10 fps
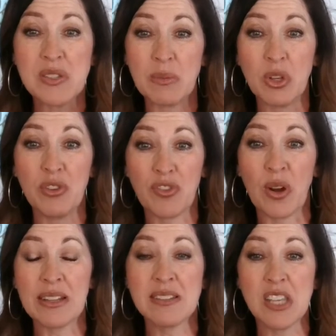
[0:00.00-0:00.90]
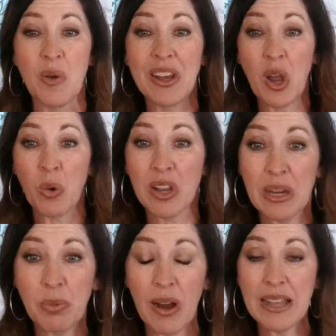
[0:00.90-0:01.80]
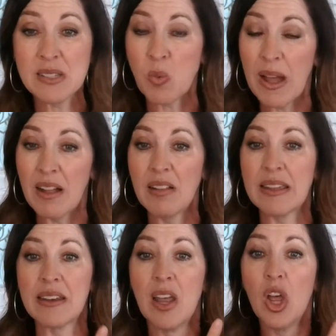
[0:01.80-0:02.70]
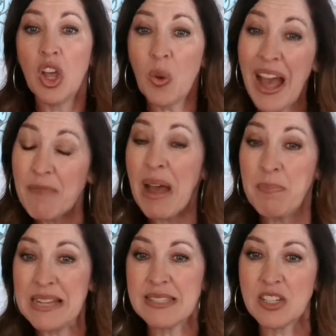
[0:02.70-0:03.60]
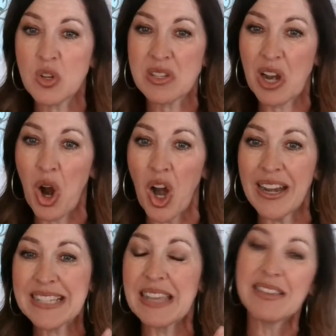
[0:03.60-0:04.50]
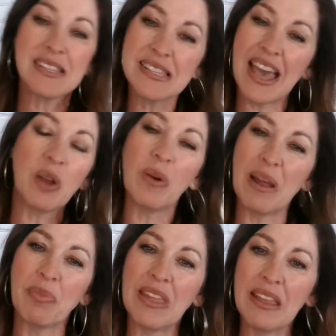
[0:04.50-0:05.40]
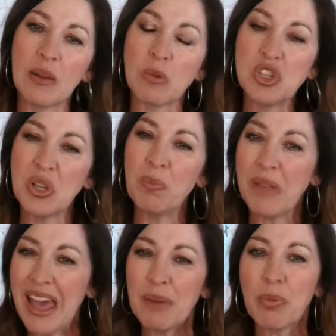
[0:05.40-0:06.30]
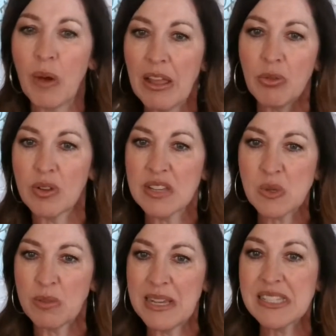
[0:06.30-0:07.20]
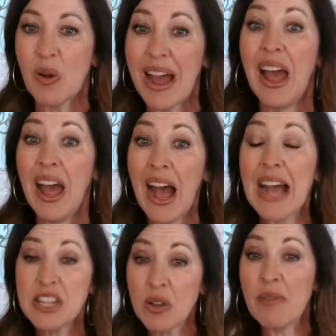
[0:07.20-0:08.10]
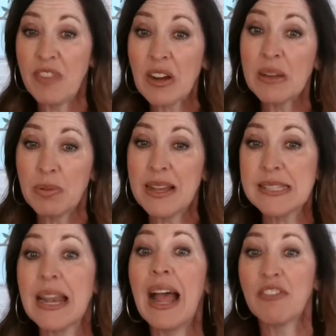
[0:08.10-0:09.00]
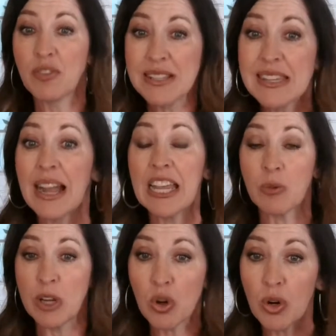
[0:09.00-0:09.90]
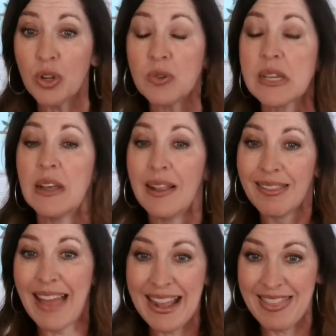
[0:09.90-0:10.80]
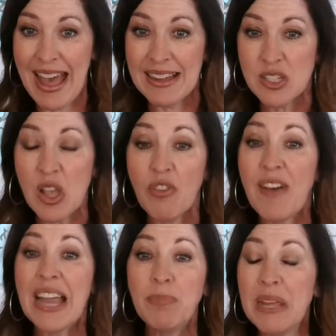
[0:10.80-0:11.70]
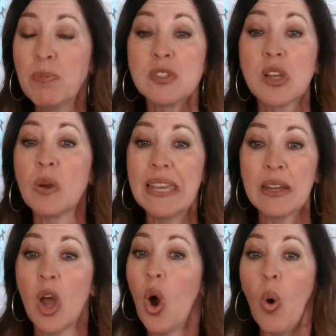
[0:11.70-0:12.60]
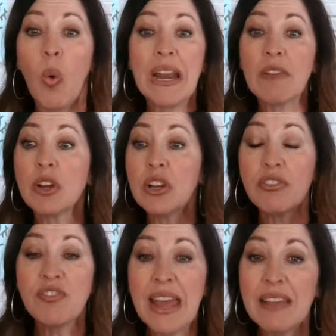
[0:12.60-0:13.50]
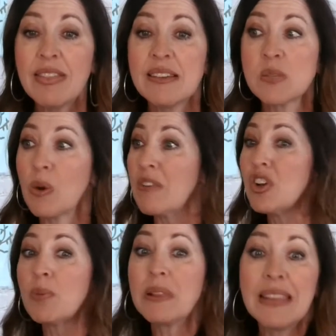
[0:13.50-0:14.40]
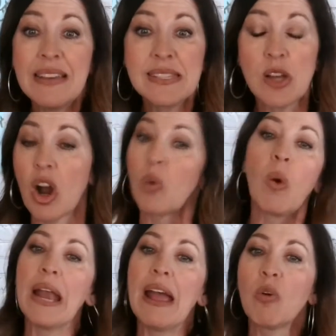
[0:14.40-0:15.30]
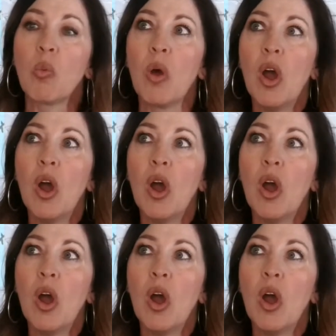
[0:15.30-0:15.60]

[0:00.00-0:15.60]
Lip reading: some good friends who I know are going to pray as well and who have my best interest at heart. And I say, this is kind of what I'm thinking. Would you kind of pray through this with me? So I do. I'm very blessed that I have friends that I can recruit like that. So find people. So again, whatever your faith is, whatever your beliefs are, whatever,